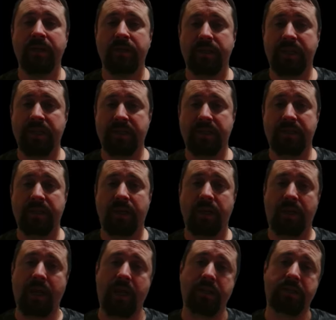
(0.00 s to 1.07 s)
Jesus.
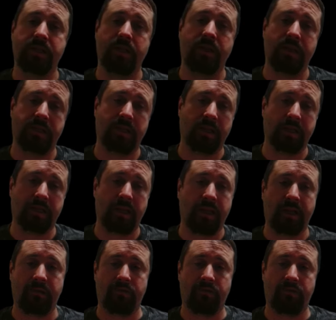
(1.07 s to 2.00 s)
Okay, so that's just like